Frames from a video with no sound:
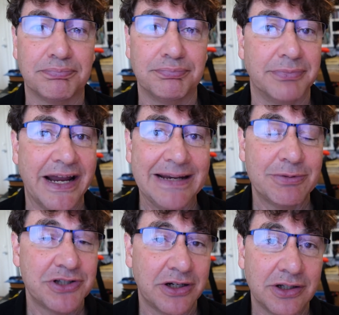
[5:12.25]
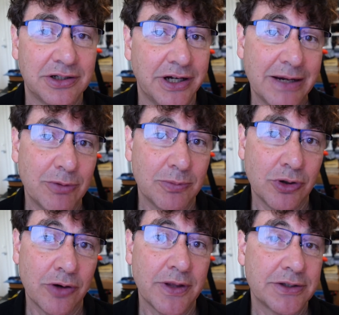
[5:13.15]
90% of the time or
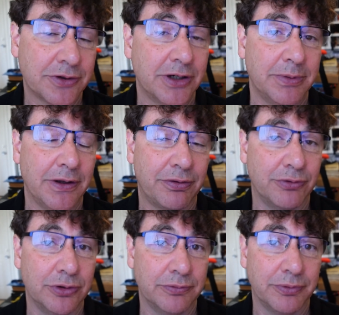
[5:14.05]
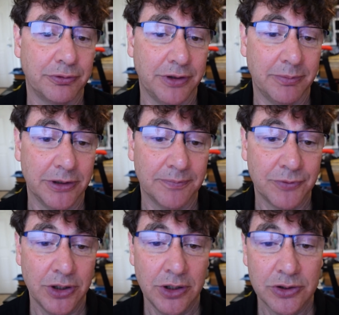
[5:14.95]
more, that's going to be through email.
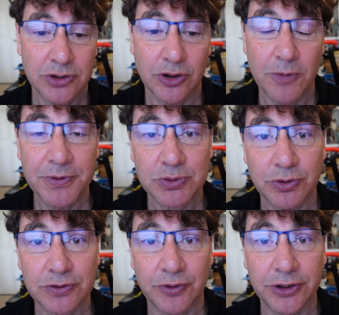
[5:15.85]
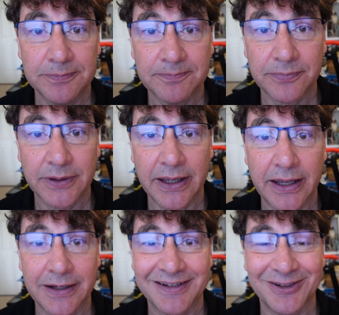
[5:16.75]
So I hope this works for you,
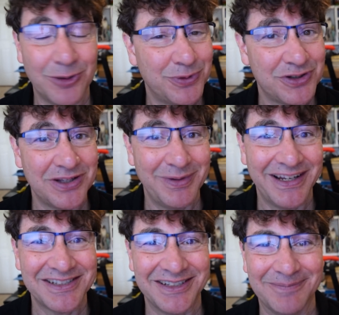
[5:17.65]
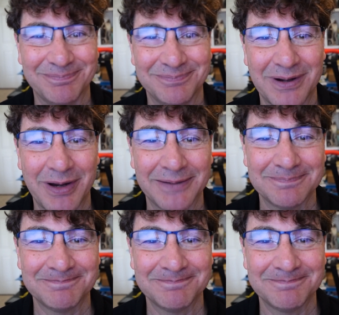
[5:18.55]
and I hope you see me next time. Bye bye.